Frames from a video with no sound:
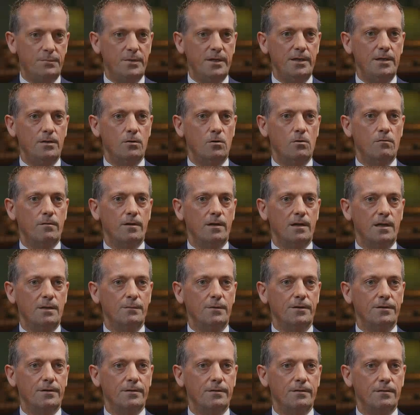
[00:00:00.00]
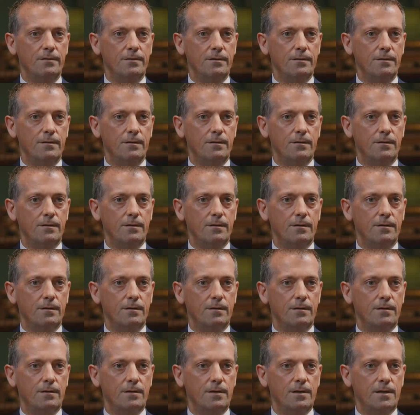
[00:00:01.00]
be over the limit.
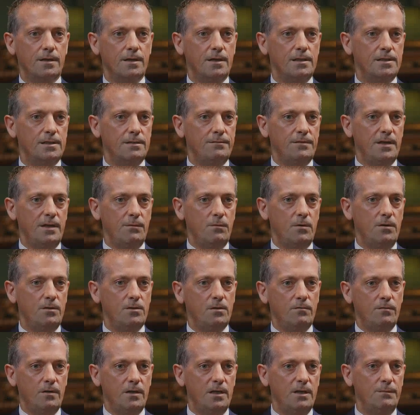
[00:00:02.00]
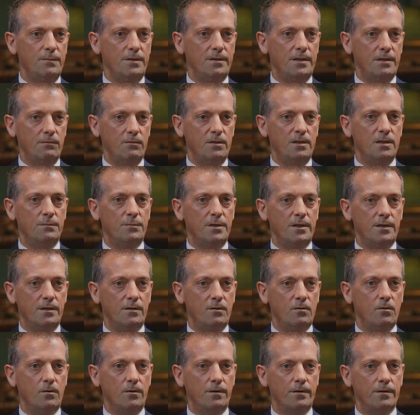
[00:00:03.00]
Because if they weren't over the limit, they wouldn't have been in
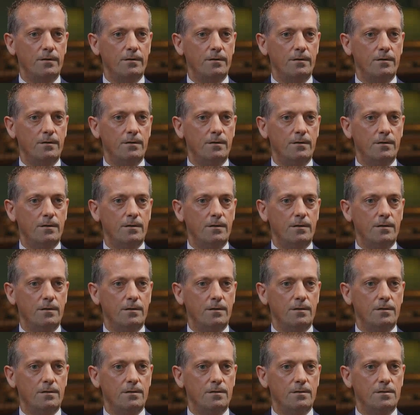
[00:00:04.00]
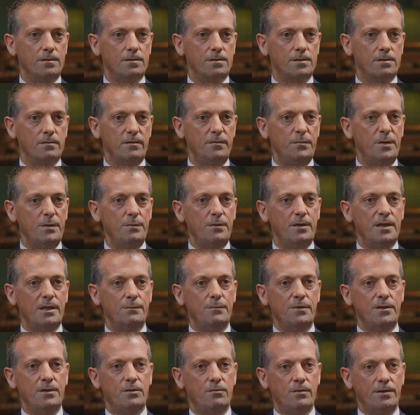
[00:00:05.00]
court. So if people
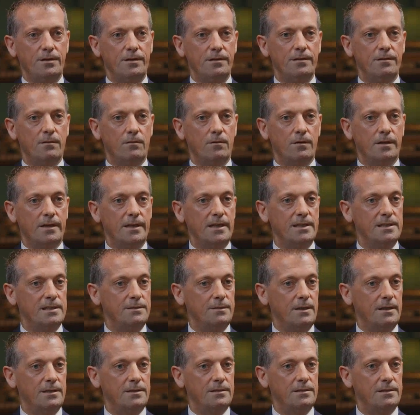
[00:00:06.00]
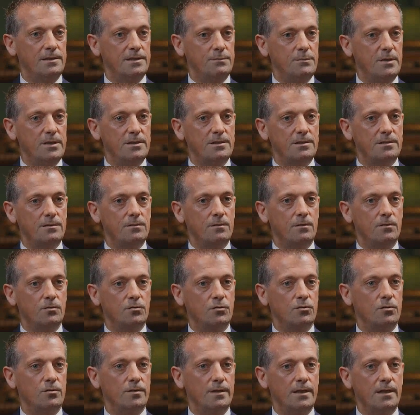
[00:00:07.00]
can be acquitted, or cases who get dismissed or
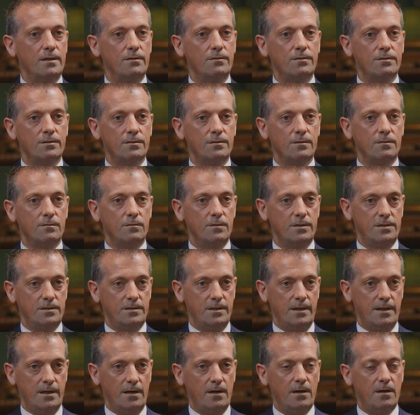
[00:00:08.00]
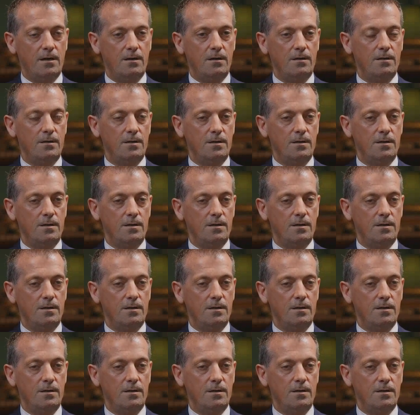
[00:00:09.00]
thrown out, which they are,